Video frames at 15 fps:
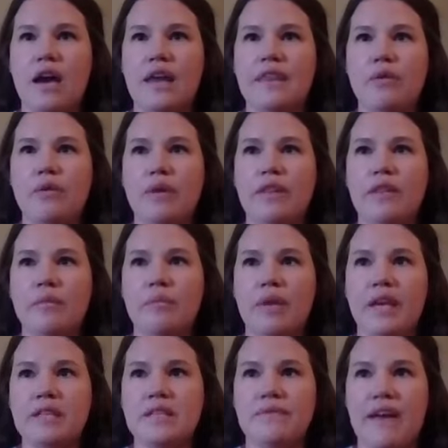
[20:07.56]
I think one of the
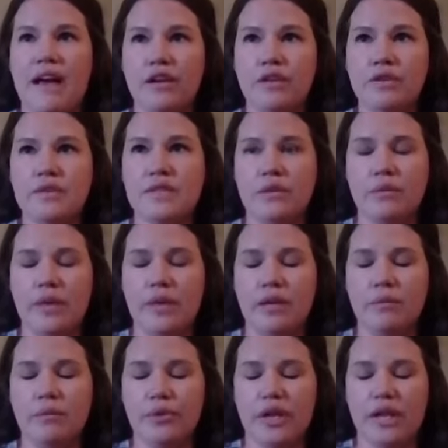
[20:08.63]
biggest values that we
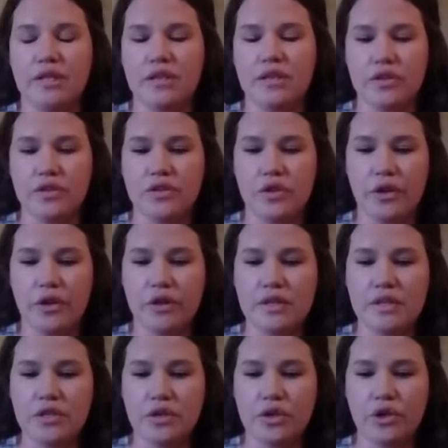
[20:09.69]
can bring into the studio
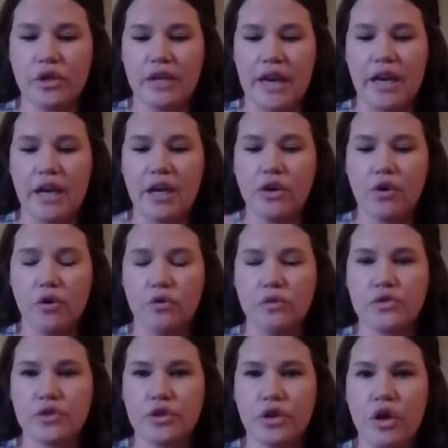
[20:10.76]
is to create a
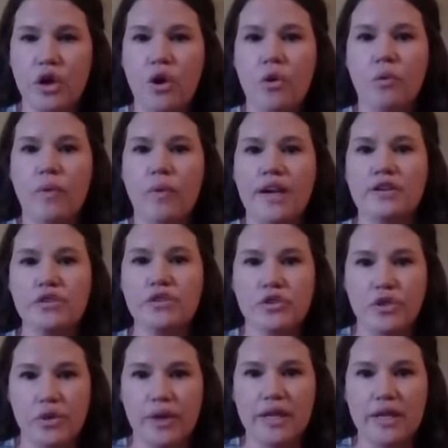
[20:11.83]
culture where
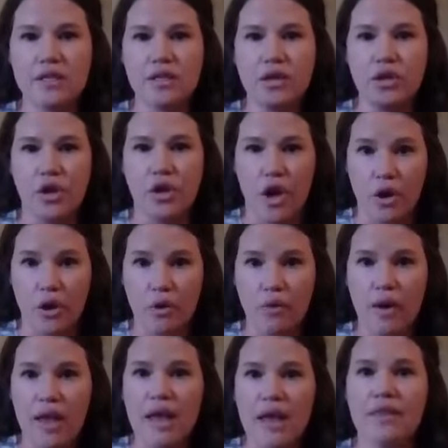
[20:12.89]
students
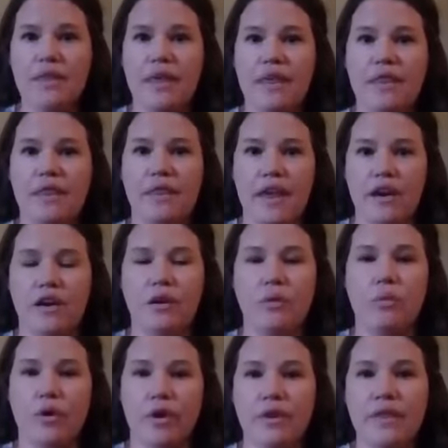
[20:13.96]
know that their
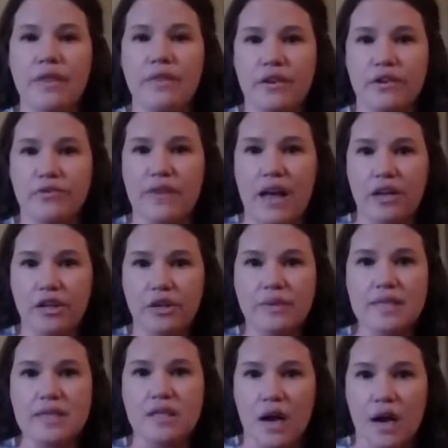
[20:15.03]
worth and their
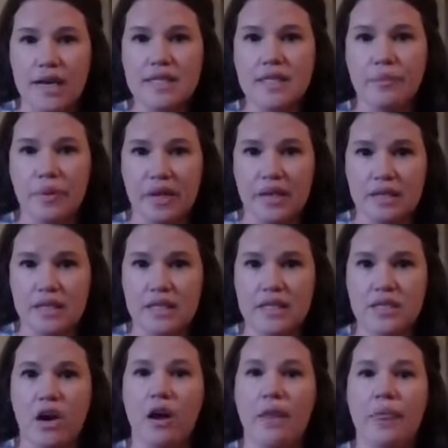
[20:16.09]
value is not
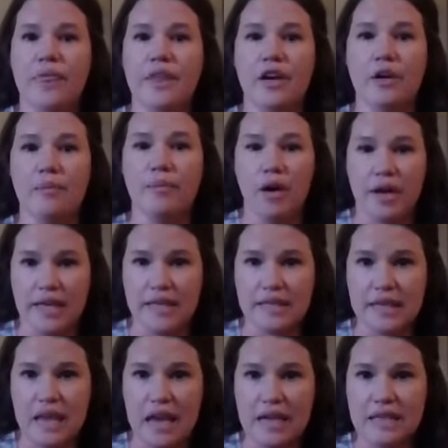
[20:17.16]
dependent on their body
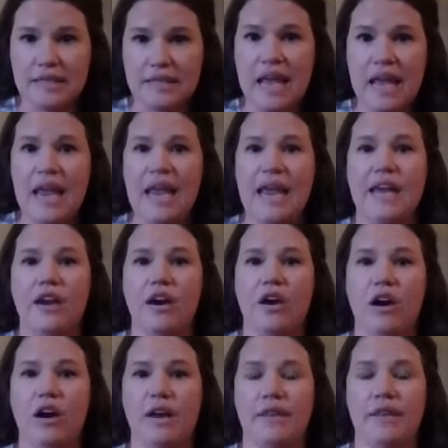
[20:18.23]
size and
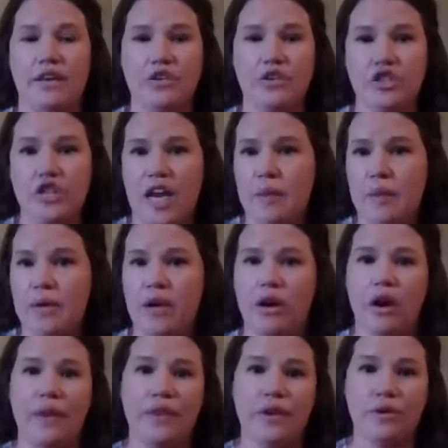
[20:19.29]
on their shape and
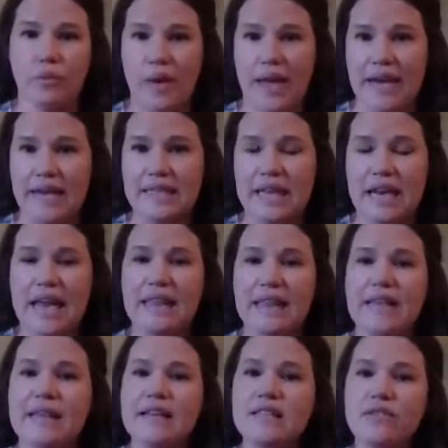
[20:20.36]
on their weight. And I
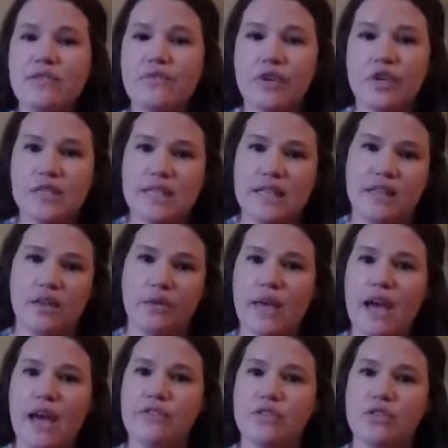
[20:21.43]
think that's the first thing that
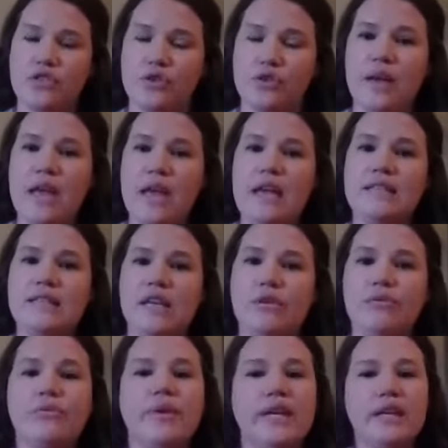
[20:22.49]
we have to do is
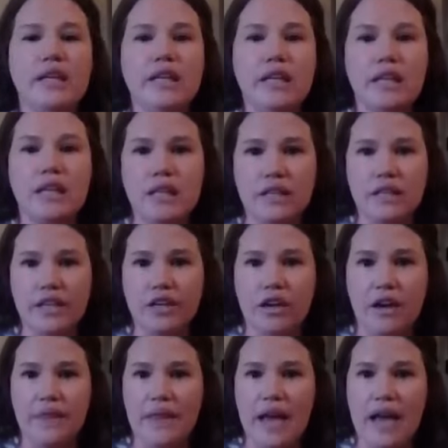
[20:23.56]
get really clear
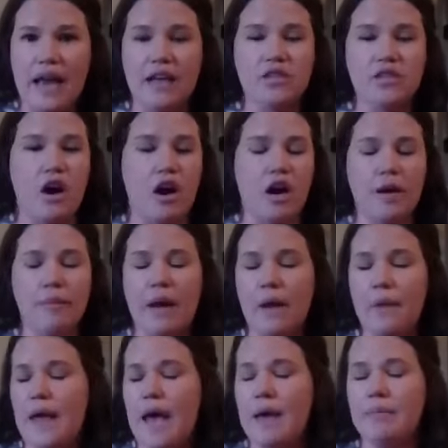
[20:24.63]
on that, talk
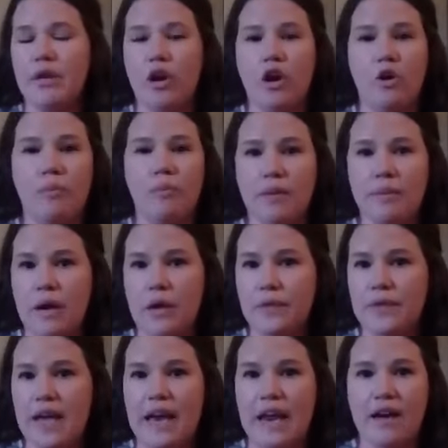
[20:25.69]
about that, be open about
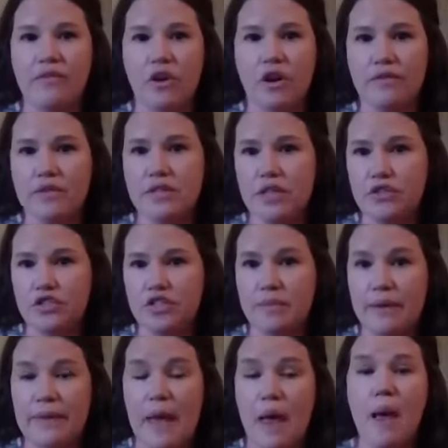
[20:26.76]
that, have conversations
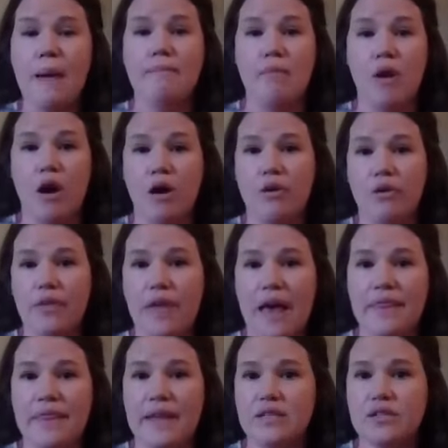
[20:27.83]
about that, model
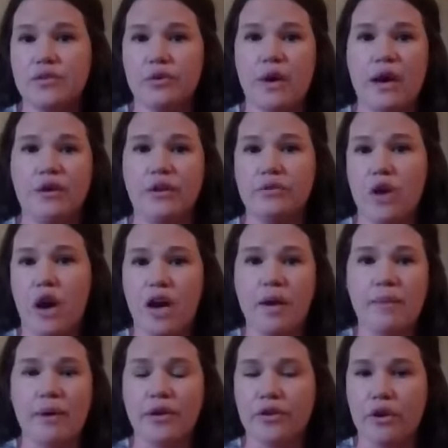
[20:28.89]
that. That's through how you talk
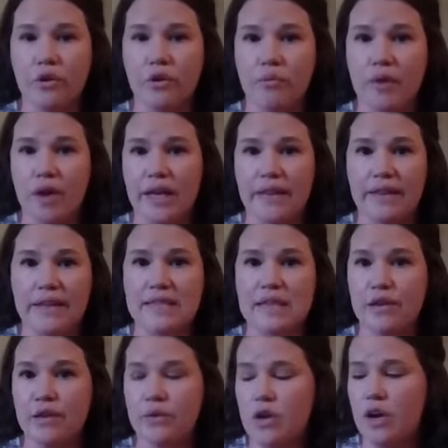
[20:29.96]
about your own body. That's
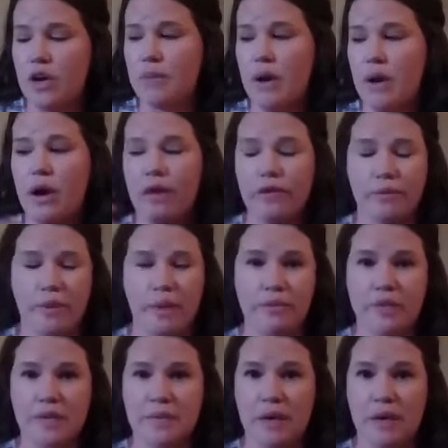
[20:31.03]
how you talk about other
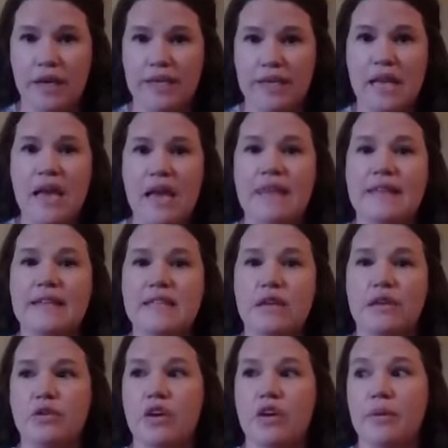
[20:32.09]
people's bodies. That's how
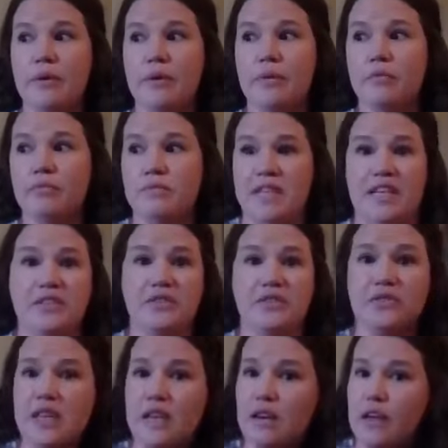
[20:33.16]
you talk about
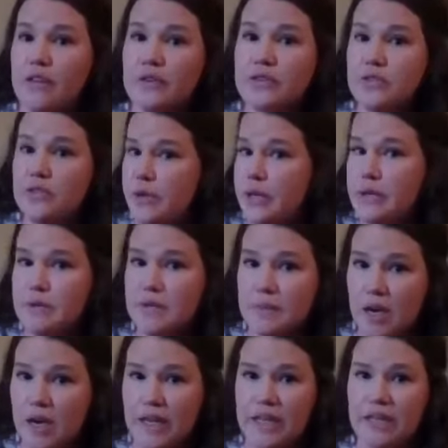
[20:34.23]
dancers at other studios'
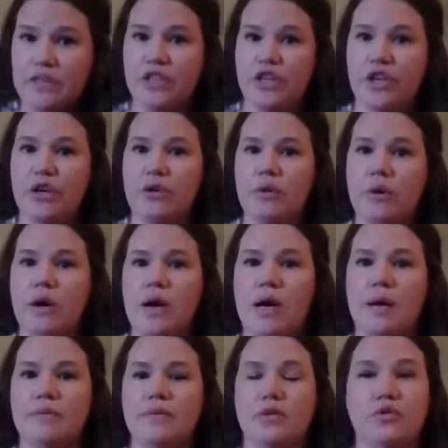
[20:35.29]
bodies,
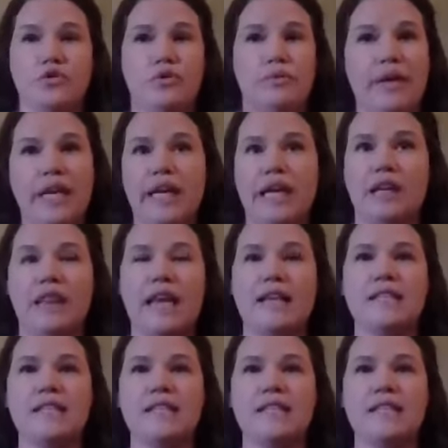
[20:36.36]
social media.